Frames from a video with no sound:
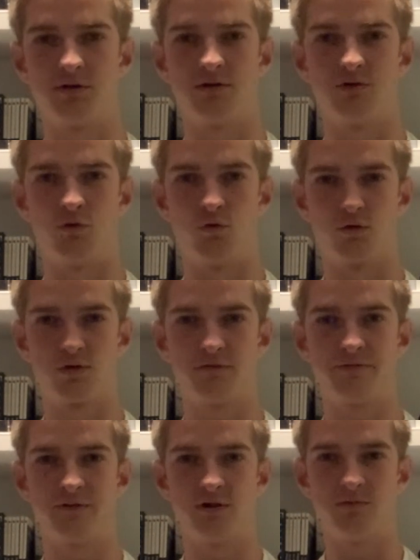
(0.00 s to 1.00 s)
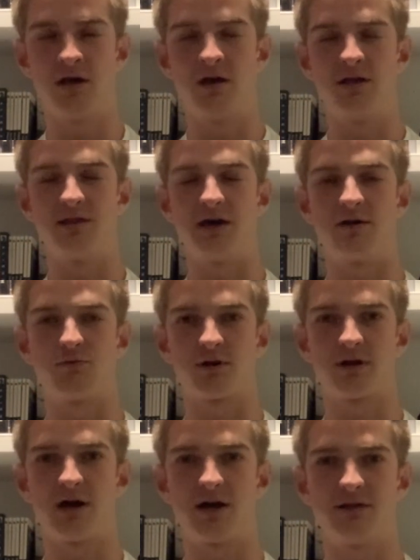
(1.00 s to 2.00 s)
horror films that were
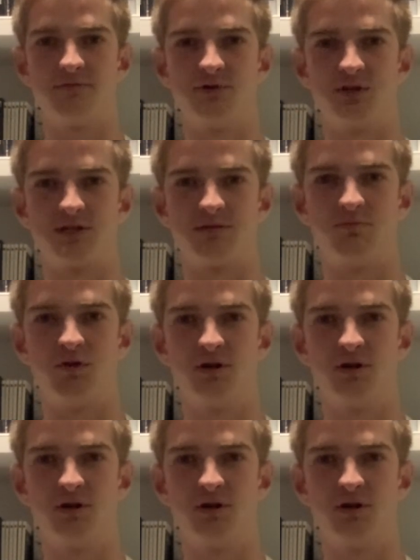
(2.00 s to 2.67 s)
kind of just put